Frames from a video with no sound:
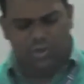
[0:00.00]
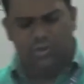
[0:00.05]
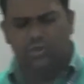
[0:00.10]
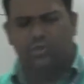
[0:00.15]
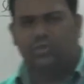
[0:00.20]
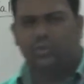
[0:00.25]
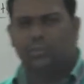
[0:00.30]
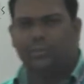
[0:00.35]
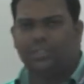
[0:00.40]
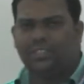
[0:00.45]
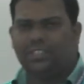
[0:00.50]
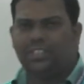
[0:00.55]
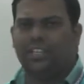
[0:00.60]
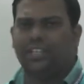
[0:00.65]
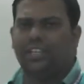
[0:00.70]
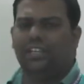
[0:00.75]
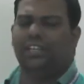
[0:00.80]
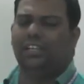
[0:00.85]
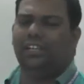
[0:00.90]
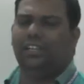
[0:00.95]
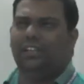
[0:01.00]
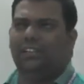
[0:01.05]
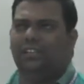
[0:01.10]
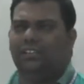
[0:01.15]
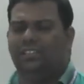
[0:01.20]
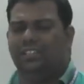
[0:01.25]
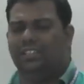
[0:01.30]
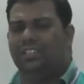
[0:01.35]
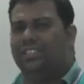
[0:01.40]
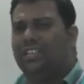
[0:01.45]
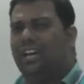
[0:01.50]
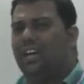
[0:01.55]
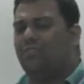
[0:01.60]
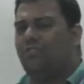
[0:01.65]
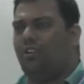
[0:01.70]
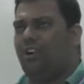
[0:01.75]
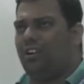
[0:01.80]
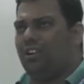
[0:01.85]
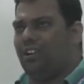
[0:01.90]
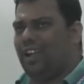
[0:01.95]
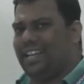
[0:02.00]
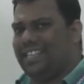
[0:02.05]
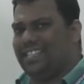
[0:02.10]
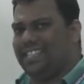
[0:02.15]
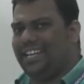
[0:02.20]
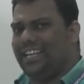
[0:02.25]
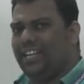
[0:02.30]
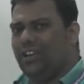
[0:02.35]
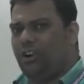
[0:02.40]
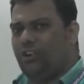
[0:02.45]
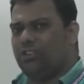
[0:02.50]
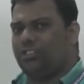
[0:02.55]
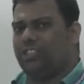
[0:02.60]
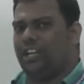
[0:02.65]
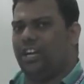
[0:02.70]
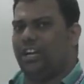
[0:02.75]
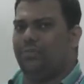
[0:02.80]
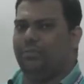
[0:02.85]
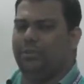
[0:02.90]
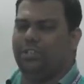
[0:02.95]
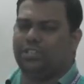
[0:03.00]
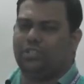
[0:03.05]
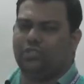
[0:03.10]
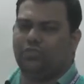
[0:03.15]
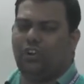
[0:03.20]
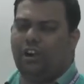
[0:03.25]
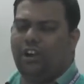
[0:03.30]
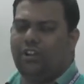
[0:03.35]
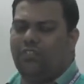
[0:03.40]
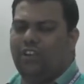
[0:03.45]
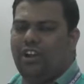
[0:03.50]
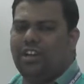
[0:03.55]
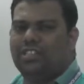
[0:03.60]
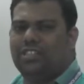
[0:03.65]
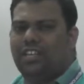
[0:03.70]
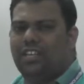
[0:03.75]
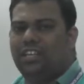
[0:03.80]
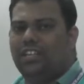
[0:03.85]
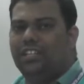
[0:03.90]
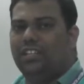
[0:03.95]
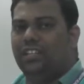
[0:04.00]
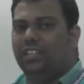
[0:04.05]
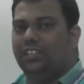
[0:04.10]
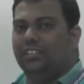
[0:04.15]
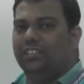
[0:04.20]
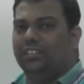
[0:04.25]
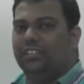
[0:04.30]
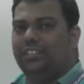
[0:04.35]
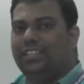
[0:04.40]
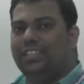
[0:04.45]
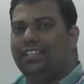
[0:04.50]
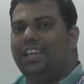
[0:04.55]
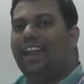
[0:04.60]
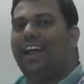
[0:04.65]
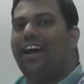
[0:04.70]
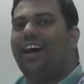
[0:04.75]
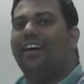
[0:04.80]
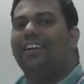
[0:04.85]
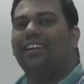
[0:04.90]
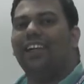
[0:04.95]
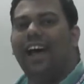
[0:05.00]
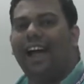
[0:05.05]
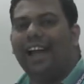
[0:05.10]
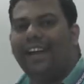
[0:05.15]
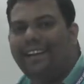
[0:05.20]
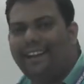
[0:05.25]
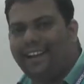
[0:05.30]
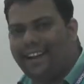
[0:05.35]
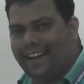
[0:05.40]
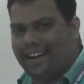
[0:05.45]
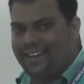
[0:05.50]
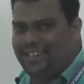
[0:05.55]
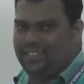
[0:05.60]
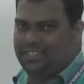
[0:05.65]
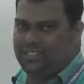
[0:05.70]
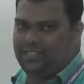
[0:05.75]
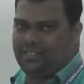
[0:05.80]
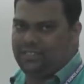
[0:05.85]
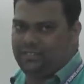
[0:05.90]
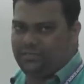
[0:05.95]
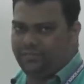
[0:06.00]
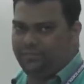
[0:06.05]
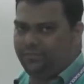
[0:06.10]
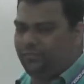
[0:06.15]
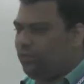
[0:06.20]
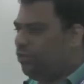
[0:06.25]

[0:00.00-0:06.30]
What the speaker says: So basically these are what, acidic oxide means what we are saying, these are anhydrides.